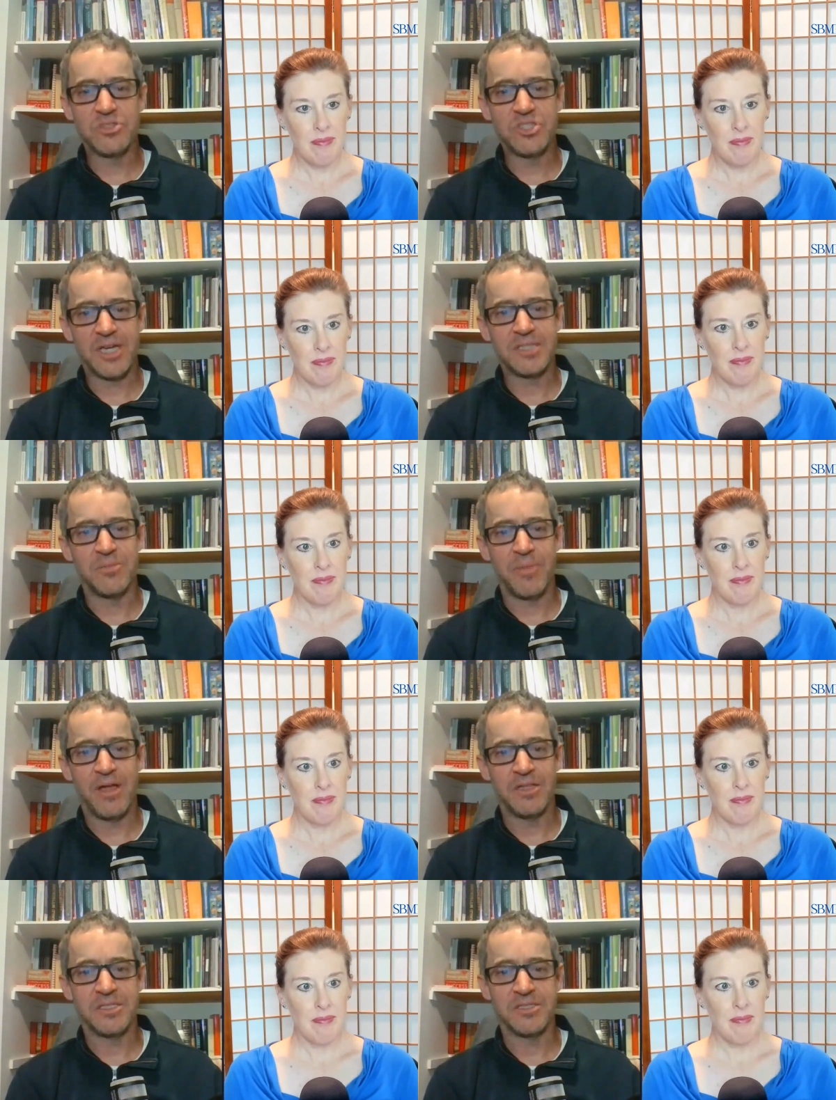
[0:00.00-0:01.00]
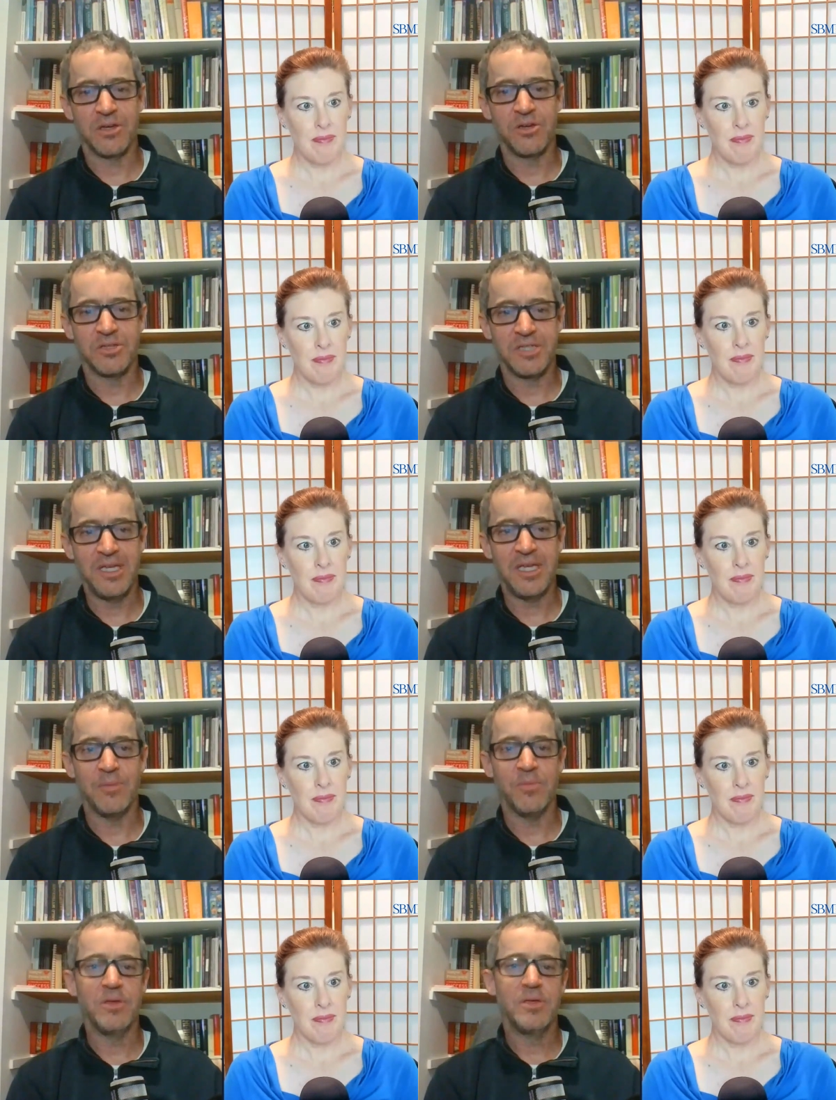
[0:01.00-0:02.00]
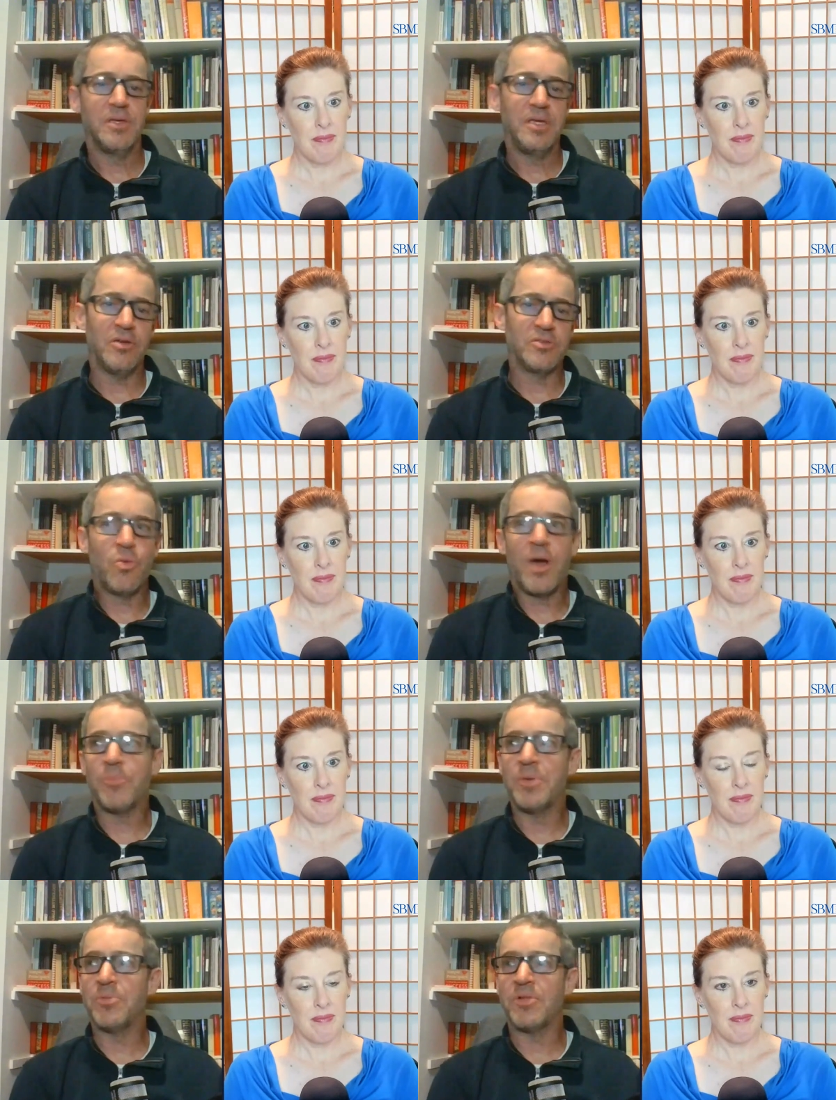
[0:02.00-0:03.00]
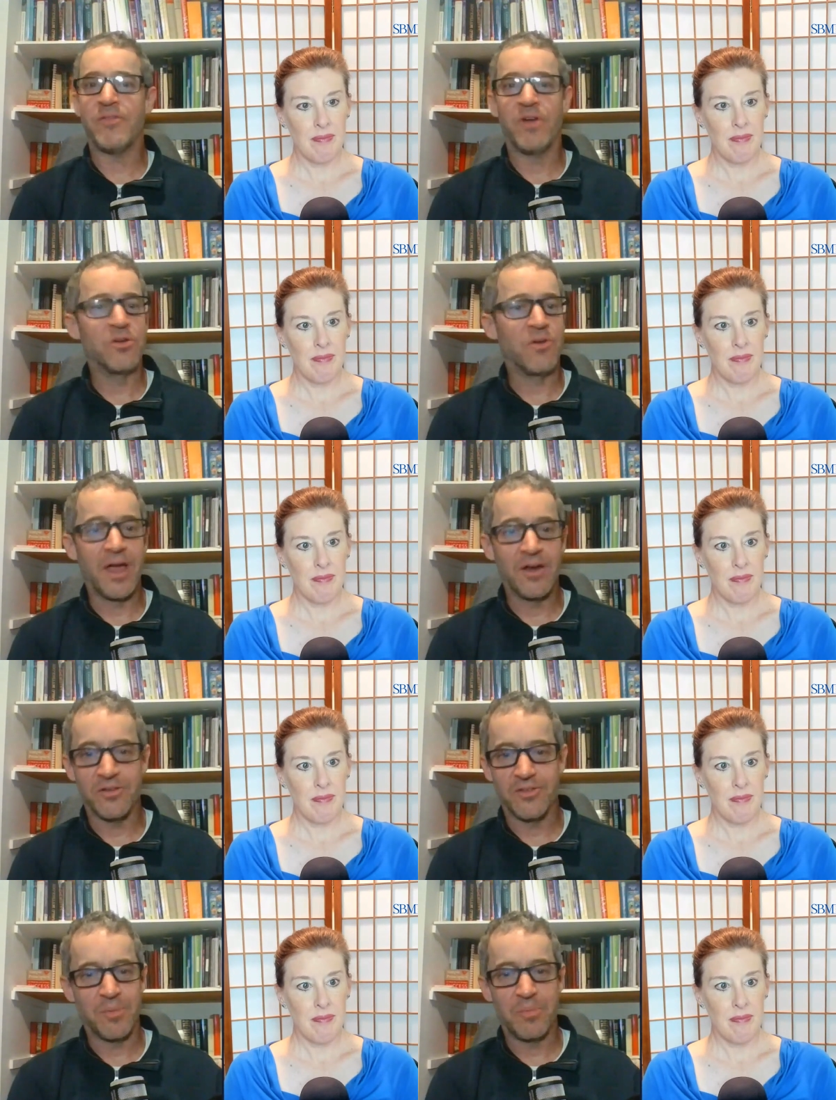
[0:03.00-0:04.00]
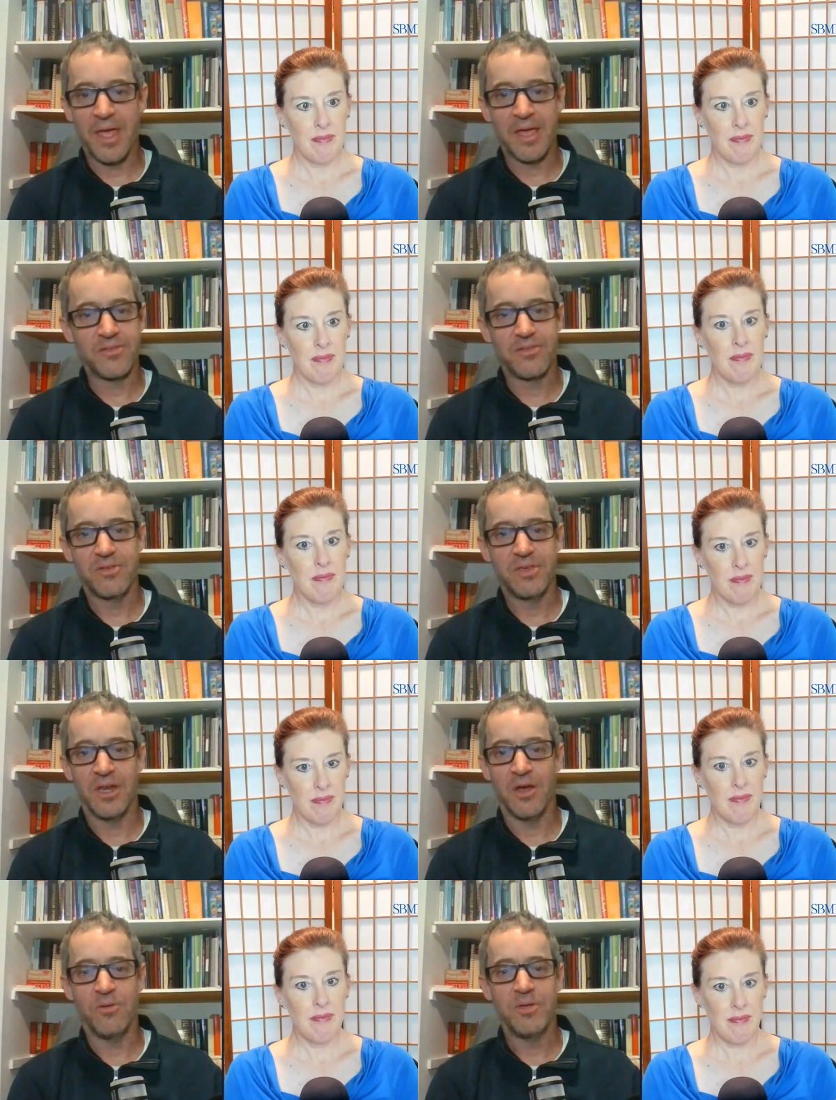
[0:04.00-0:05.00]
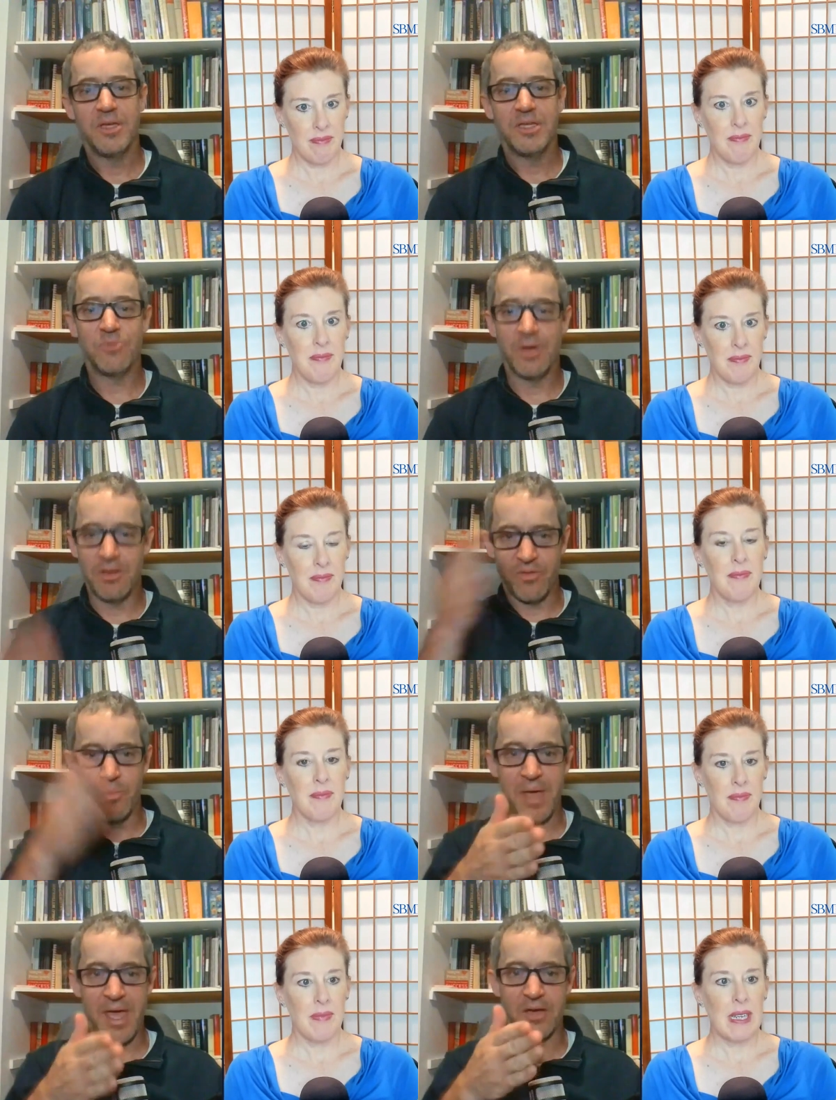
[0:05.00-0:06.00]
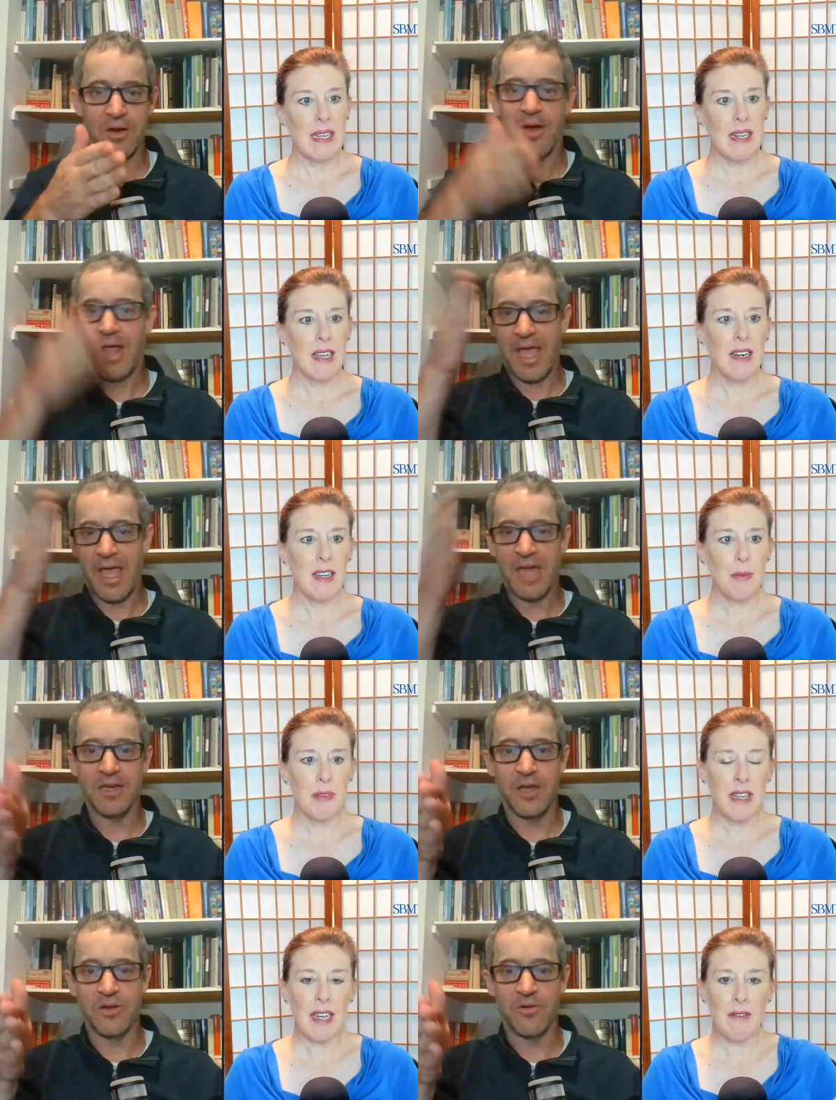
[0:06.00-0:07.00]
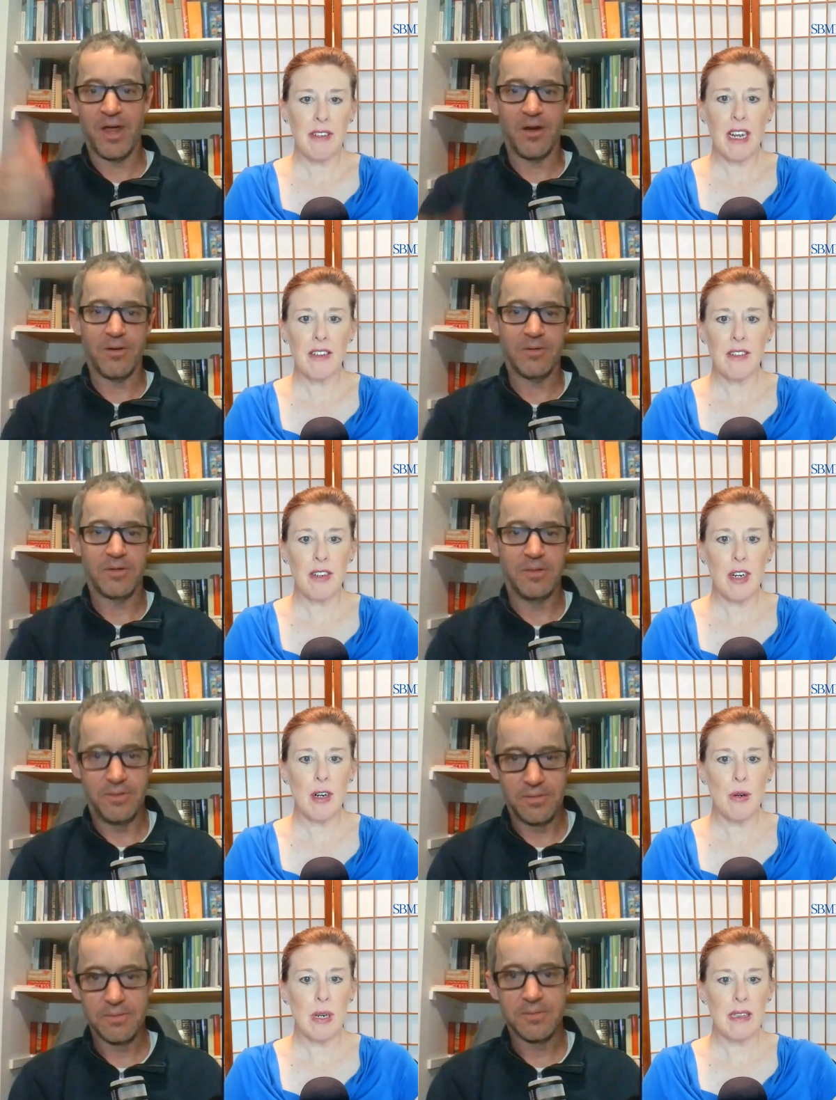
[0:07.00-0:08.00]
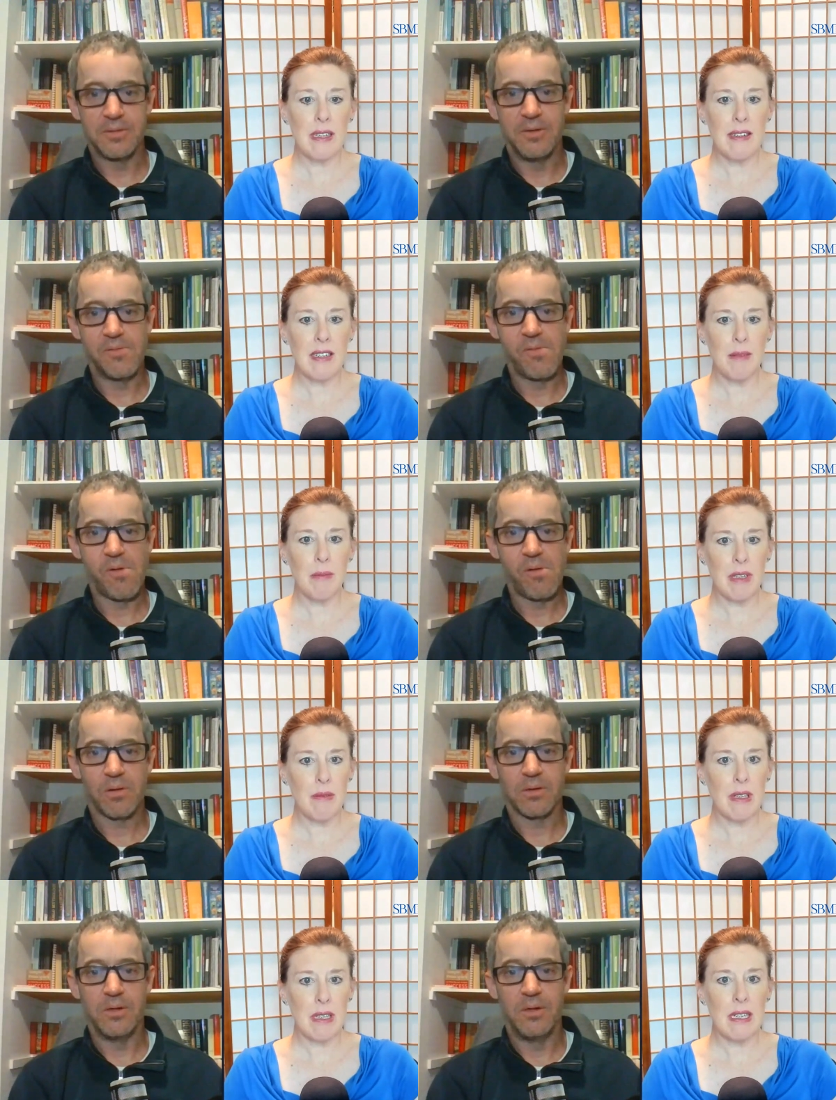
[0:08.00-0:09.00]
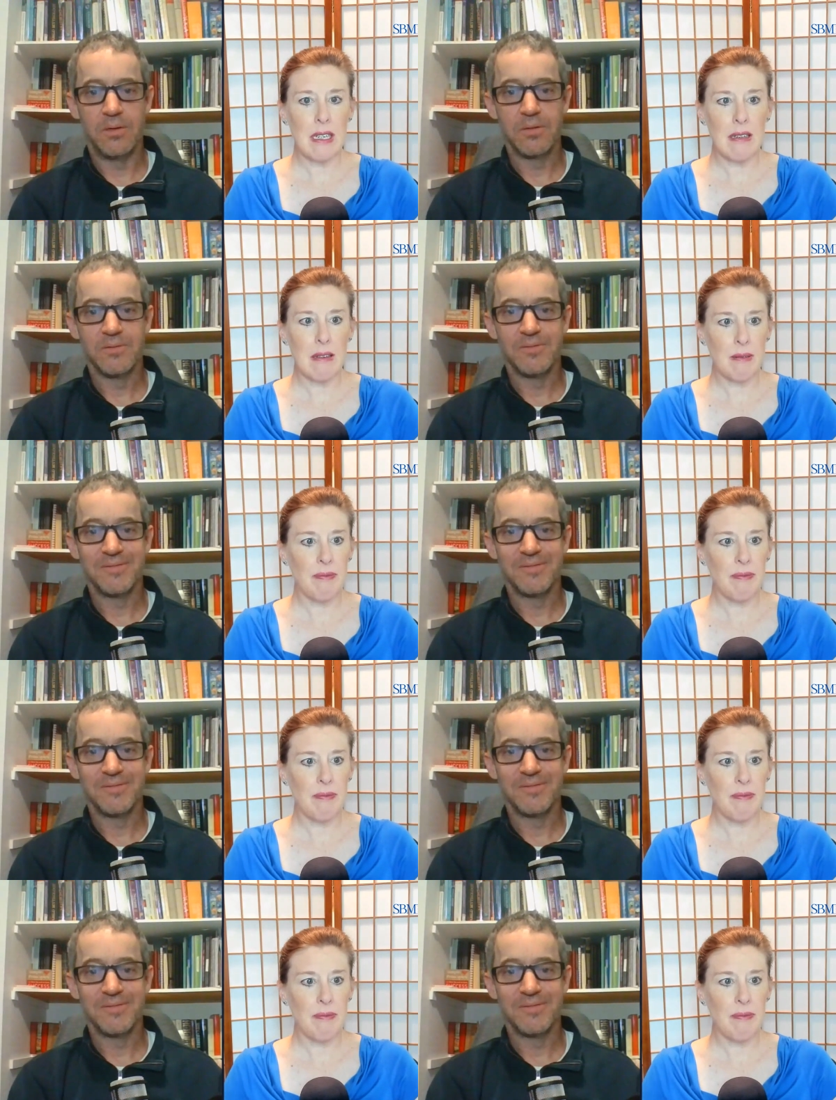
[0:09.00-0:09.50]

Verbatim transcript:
Speaker 1: checks and balances on your team, you know, it's why people have underwriters at banks. Banks, you know,
Speaker 2: it helps to have Dr. No on the team. It really does.